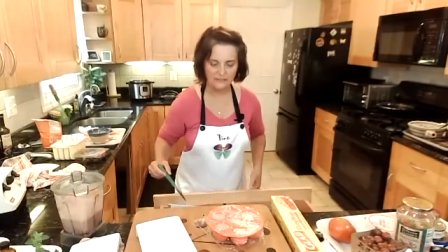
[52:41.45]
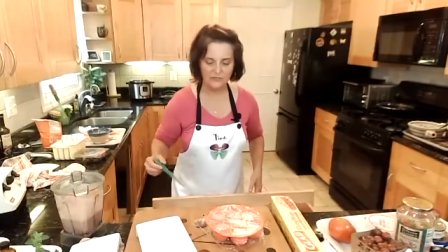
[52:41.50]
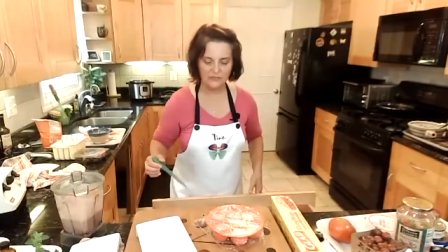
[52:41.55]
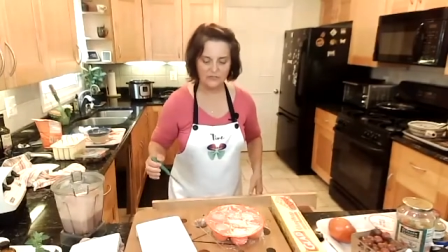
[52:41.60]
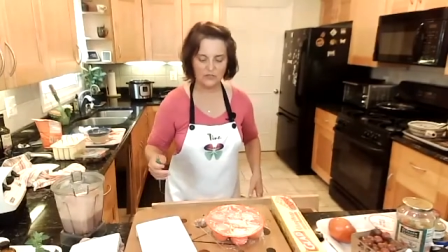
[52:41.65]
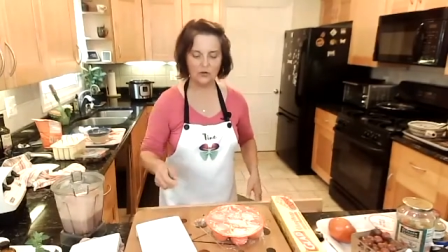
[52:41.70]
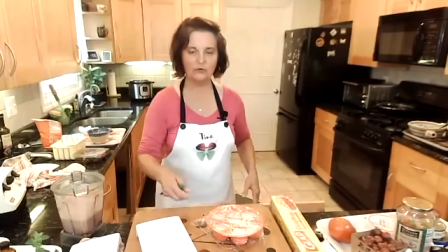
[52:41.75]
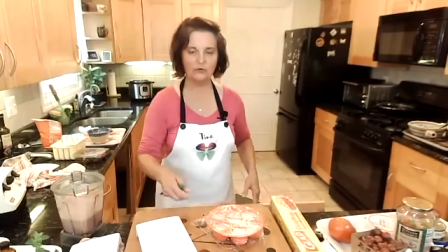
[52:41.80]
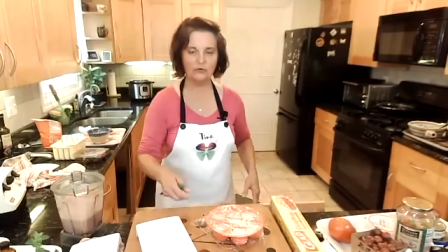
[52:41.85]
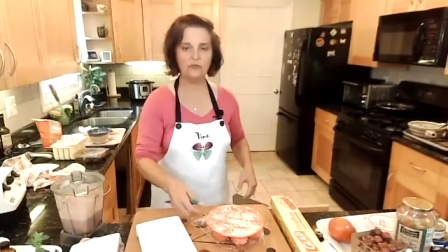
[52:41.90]

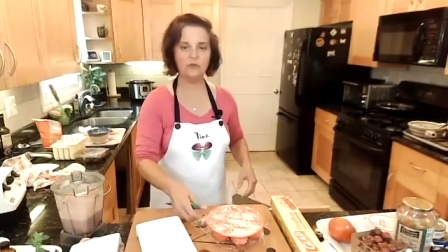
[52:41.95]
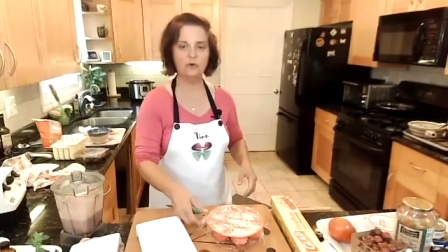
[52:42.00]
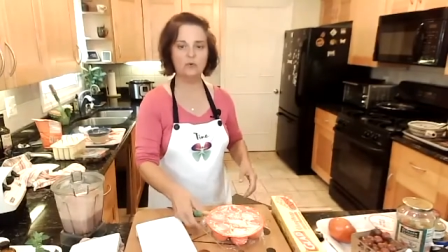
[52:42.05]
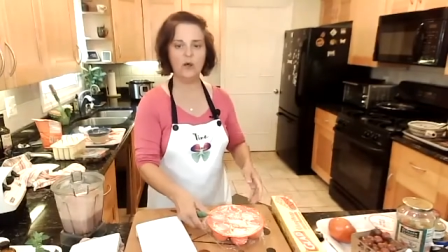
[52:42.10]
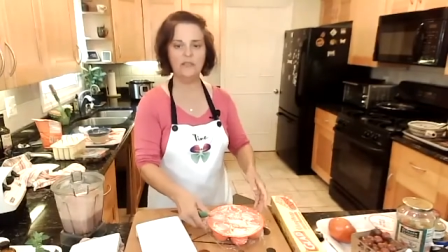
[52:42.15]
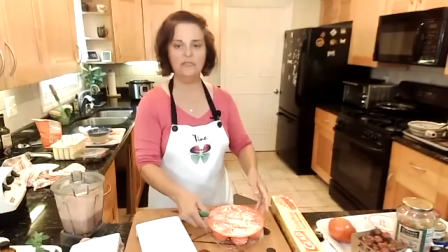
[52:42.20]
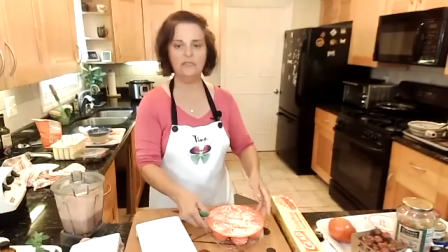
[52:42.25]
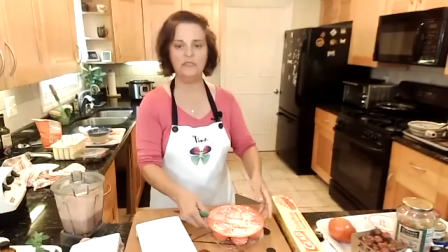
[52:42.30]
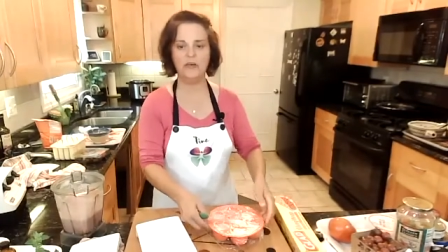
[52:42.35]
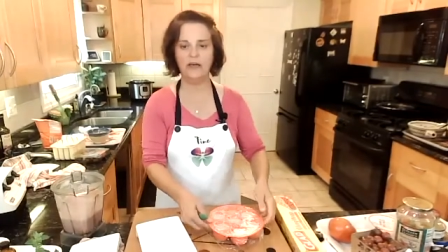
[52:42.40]
So if you
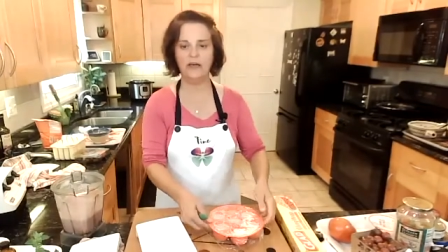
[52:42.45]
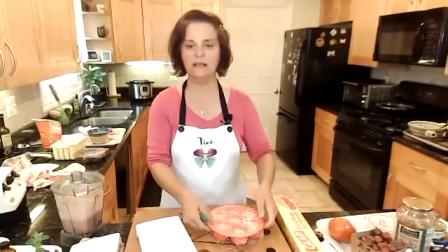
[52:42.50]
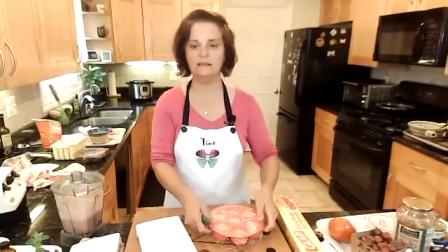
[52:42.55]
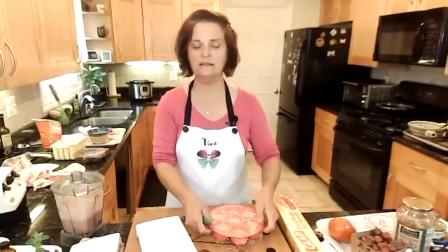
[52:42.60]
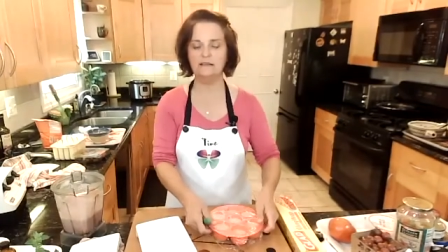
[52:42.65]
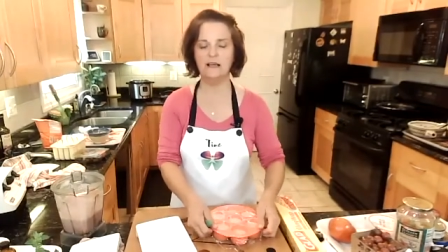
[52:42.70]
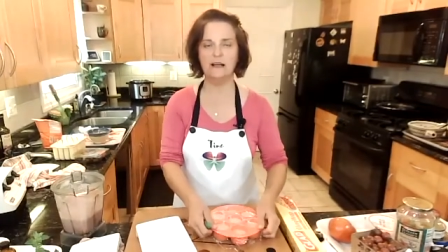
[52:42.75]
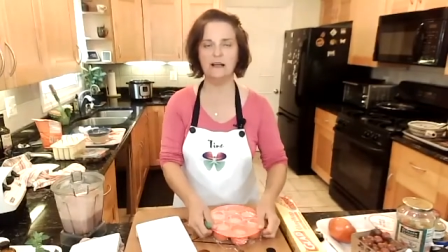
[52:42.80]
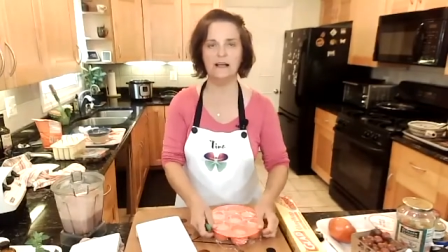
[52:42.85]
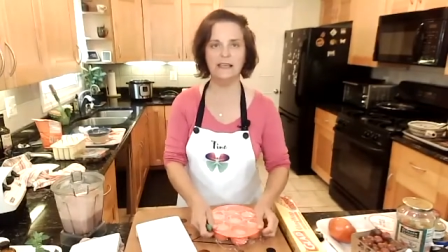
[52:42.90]
want that
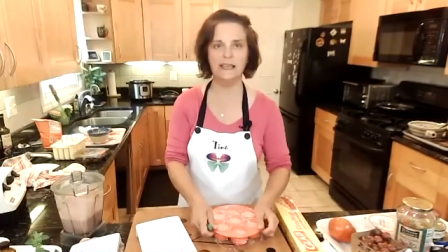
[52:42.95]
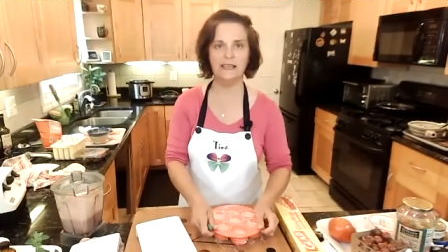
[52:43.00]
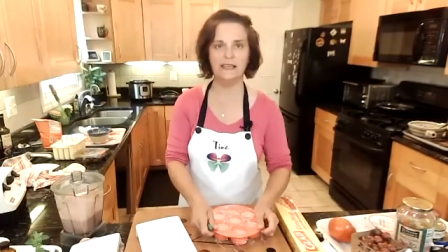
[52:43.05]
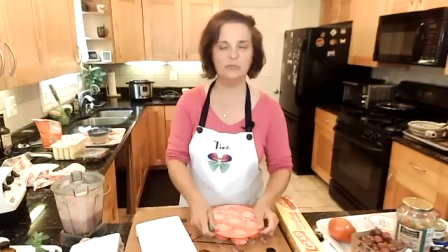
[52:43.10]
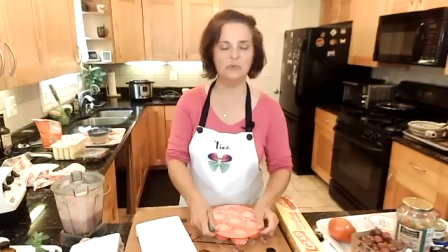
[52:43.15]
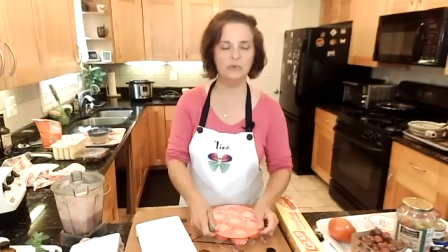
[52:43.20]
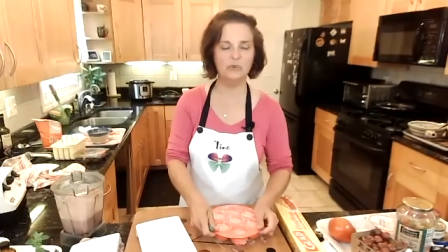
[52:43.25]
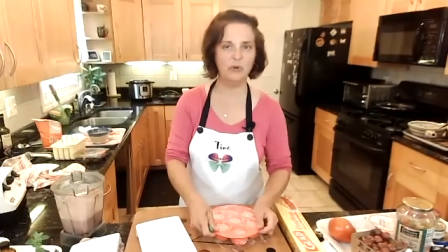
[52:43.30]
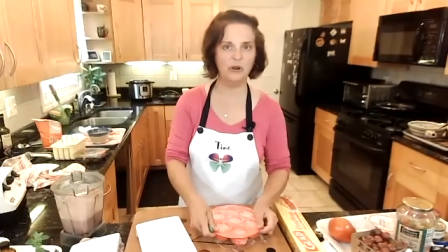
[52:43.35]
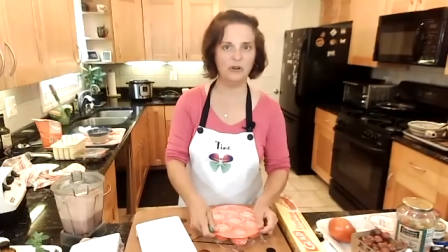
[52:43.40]

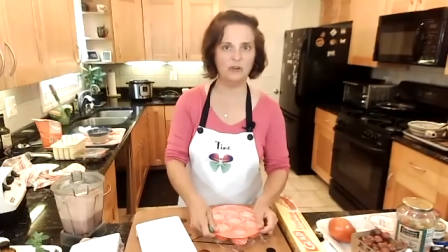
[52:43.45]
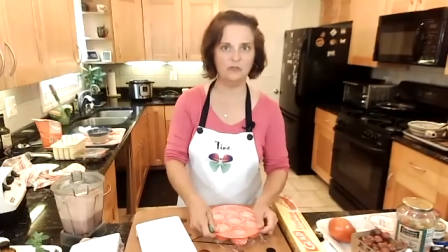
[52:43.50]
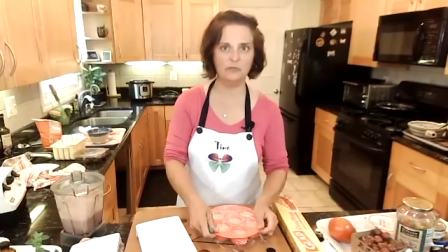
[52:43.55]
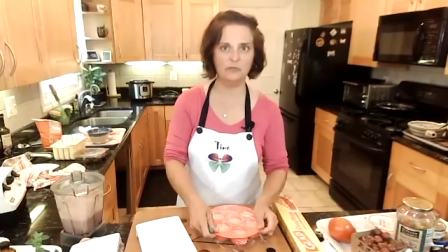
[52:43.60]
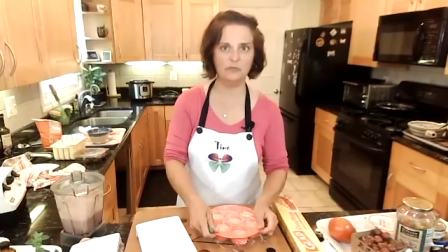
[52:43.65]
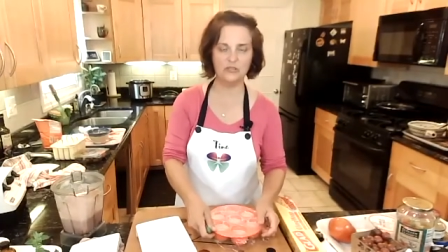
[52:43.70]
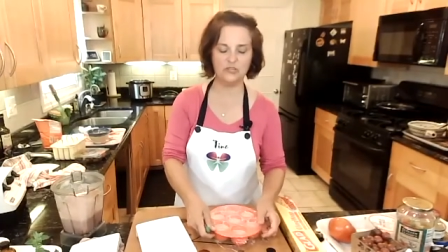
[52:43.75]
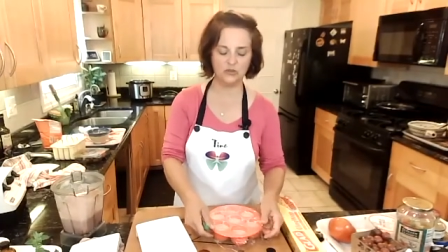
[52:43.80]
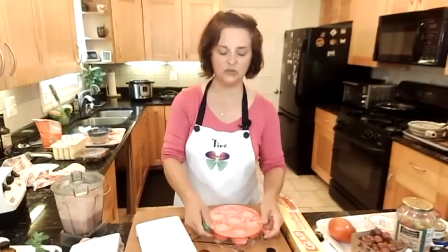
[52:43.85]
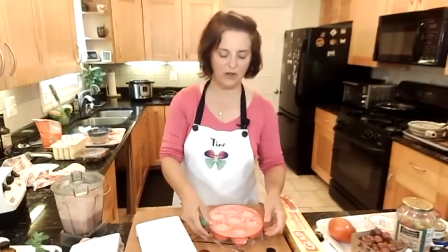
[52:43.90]
and be part of
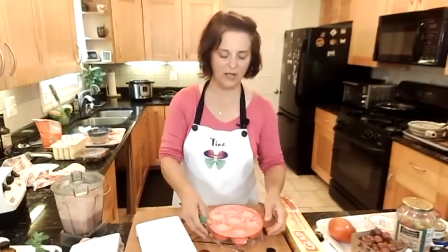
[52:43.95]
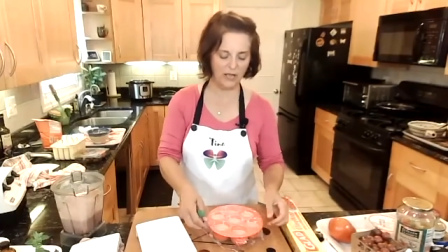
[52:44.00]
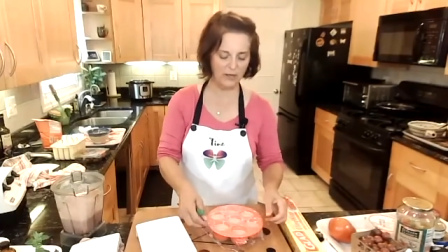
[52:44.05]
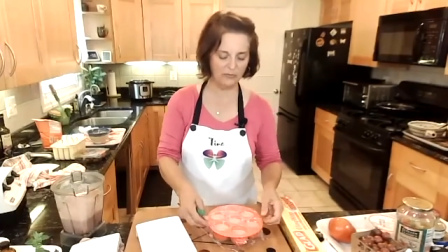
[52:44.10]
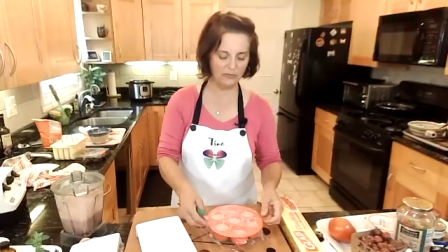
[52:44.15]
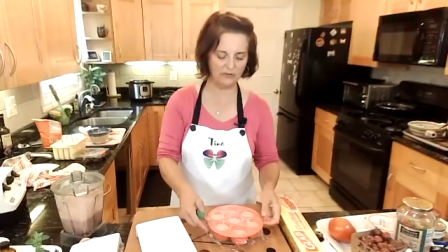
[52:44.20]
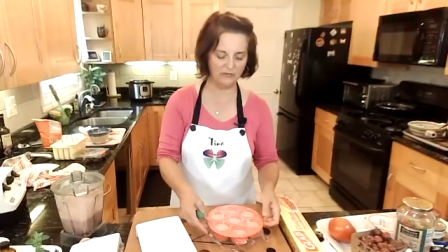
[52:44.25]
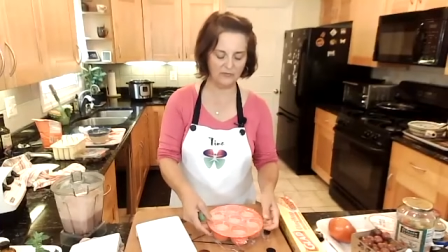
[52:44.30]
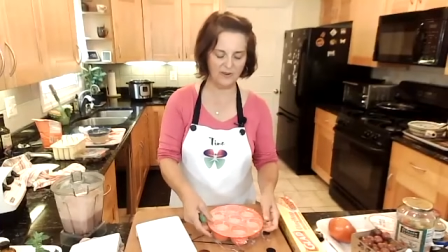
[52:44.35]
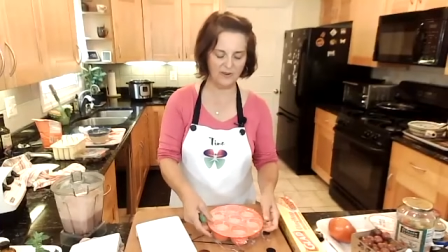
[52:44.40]
my tribe,
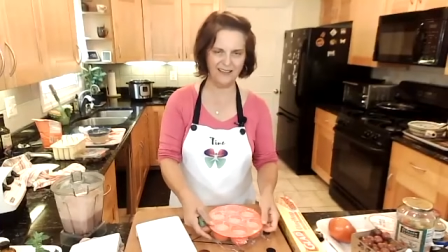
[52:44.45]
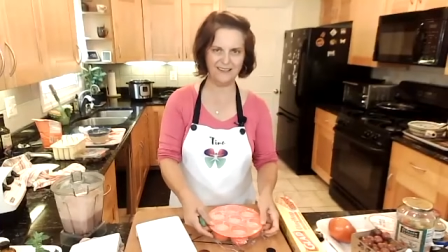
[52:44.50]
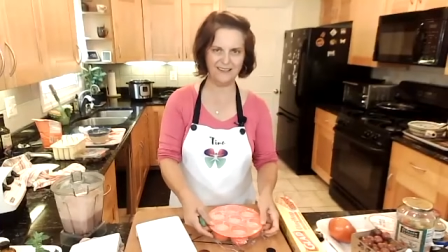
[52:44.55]
and if not,